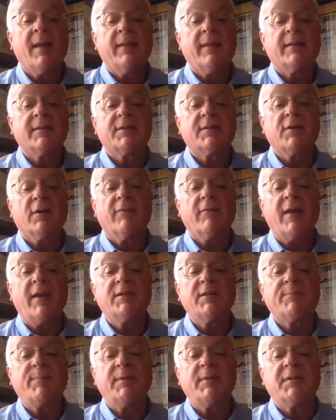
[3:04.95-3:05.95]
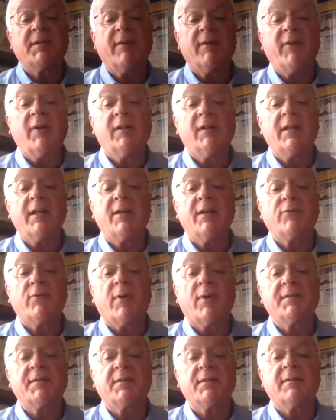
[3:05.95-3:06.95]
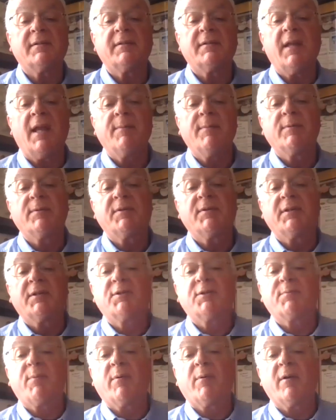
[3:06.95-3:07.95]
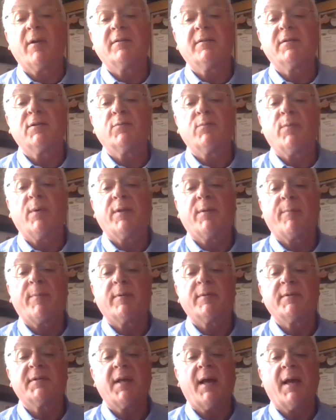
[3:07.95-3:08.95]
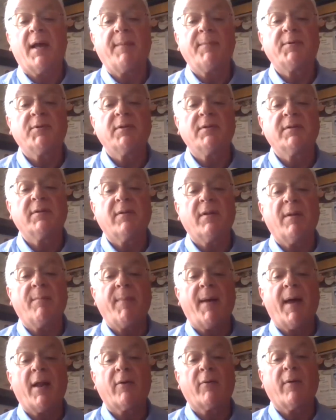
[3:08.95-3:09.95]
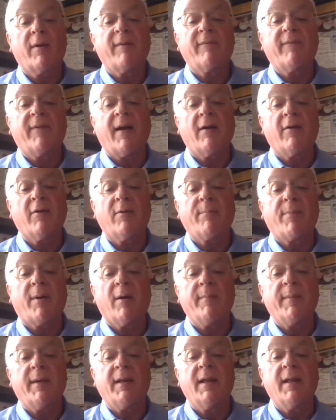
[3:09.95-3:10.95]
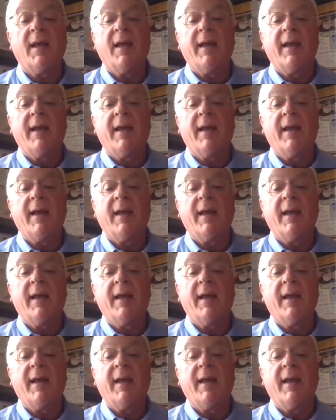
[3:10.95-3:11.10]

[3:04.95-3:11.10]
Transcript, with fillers: The survey specifically addresses neighbors' experiences with the perceptions of the Battle Creek Fire Department